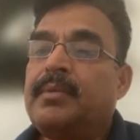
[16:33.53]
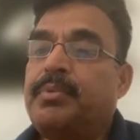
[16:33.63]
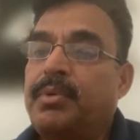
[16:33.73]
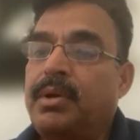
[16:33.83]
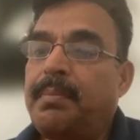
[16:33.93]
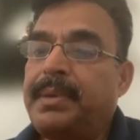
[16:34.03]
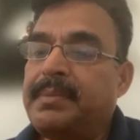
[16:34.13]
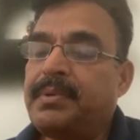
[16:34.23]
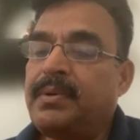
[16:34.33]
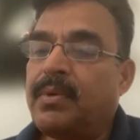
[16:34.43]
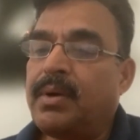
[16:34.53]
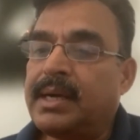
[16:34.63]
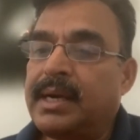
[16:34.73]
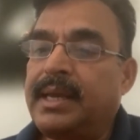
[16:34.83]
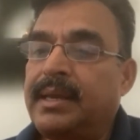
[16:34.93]
pool of people who are
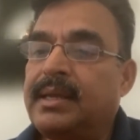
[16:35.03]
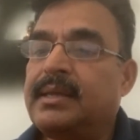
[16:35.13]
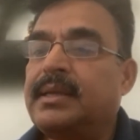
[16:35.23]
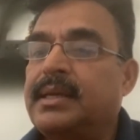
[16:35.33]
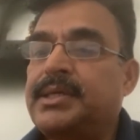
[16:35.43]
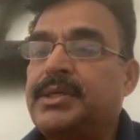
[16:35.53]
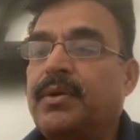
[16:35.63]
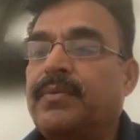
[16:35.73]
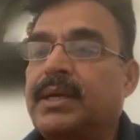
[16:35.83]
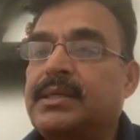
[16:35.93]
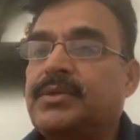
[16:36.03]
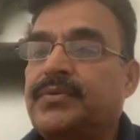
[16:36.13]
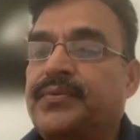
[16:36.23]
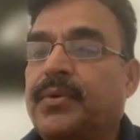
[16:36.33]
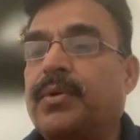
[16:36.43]
ready in the ratio of
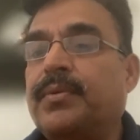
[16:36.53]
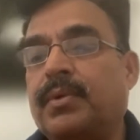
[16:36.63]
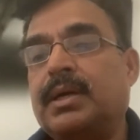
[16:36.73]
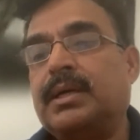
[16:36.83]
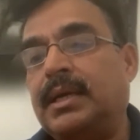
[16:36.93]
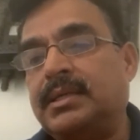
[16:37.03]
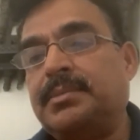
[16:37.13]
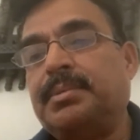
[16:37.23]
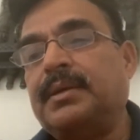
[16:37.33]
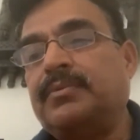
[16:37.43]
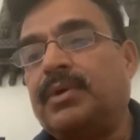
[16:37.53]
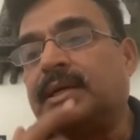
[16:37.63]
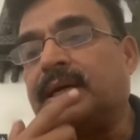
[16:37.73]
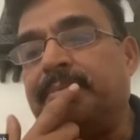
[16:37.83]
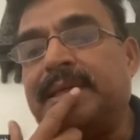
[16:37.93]
1:4, who are eligible, who
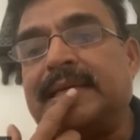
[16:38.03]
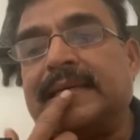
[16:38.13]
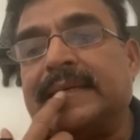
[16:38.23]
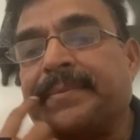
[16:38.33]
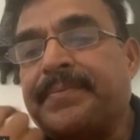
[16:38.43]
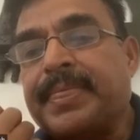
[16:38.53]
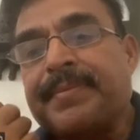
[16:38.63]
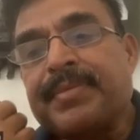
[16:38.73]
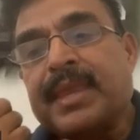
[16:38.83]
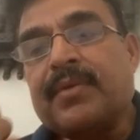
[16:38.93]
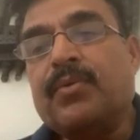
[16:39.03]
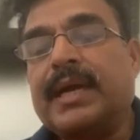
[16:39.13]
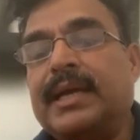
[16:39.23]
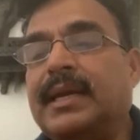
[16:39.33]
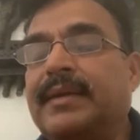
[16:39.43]
are competent, who
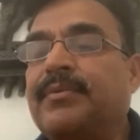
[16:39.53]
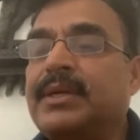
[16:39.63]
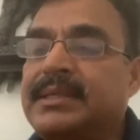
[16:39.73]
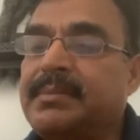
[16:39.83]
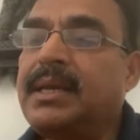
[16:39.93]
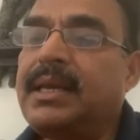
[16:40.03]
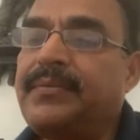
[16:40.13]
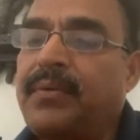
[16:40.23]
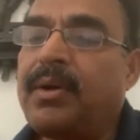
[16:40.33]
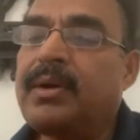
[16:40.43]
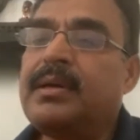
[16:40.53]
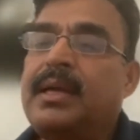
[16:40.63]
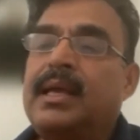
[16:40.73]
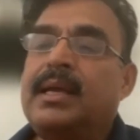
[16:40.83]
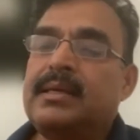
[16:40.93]
can deliver. Similarly, for
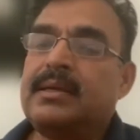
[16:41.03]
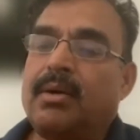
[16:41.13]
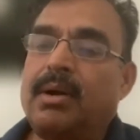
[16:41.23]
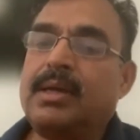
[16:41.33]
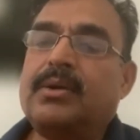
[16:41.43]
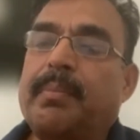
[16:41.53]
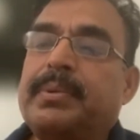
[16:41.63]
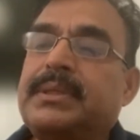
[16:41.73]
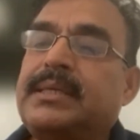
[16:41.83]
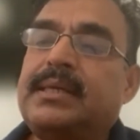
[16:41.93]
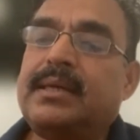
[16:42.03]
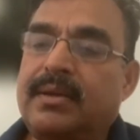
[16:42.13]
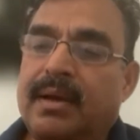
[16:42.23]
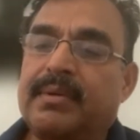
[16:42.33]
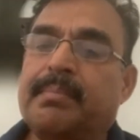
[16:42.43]
all top position,
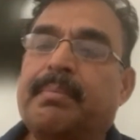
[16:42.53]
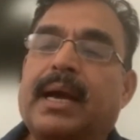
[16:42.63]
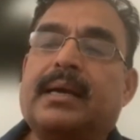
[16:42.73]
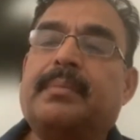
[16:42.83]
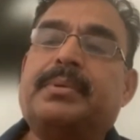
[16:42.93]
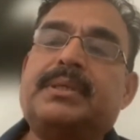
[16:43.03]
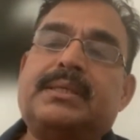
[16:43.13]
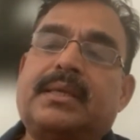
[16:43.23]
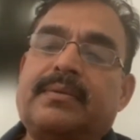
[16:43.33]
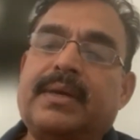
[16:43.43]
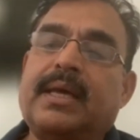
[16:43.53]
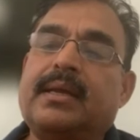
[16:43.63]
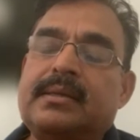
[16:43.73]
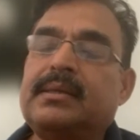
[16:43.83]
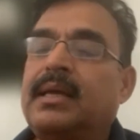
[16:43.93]
you have a backup position where